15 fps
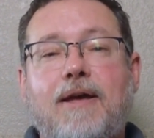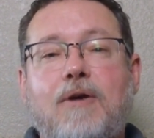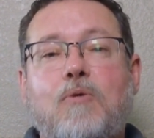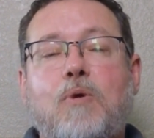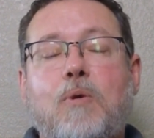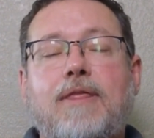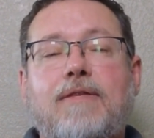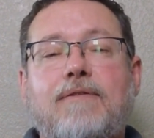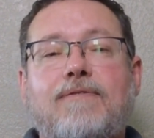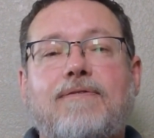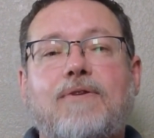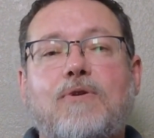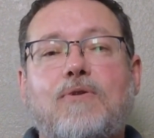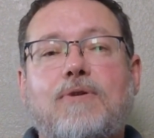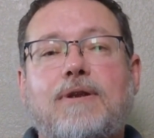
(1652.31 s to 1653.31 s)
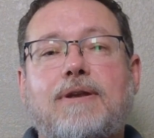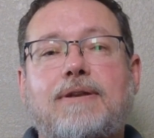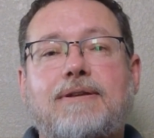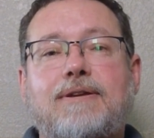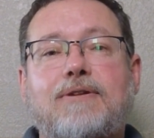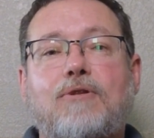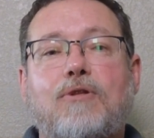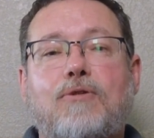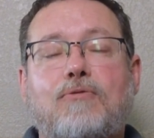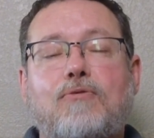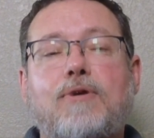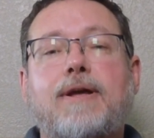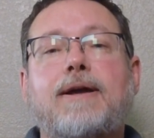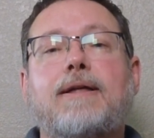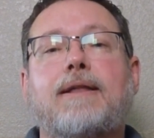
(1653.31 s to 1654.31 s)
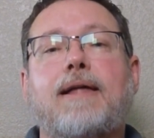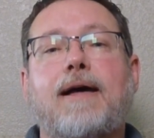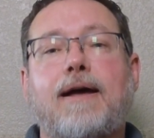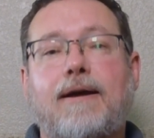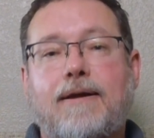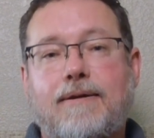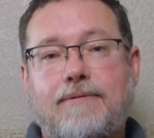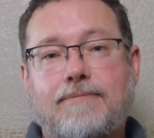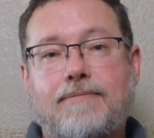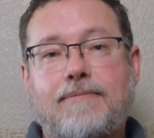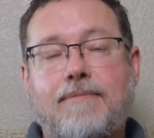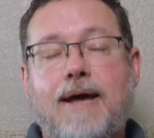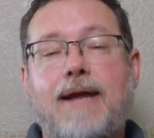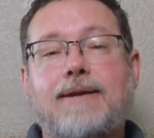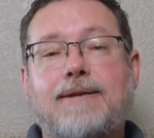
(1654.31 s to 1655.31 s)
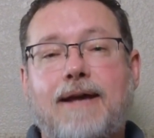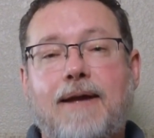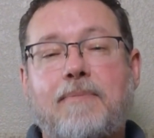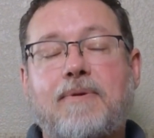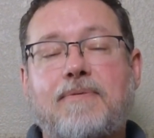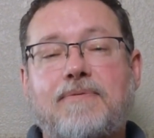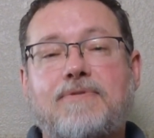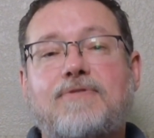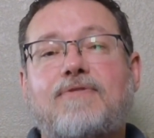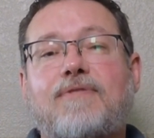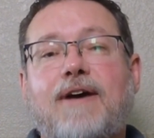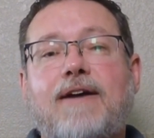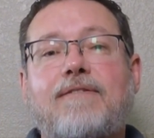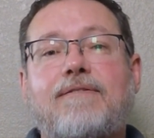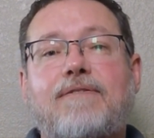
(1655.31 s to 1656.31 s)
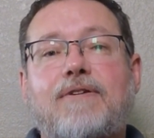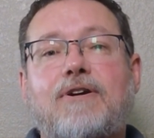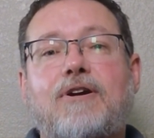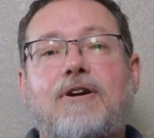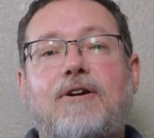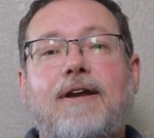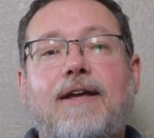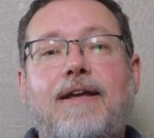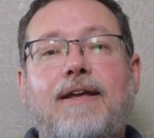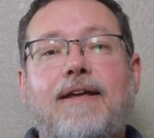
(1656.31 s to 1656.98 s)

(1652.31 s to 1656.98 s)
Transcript: We were on the phone until 3 o'clock, my time. It was 5 for her.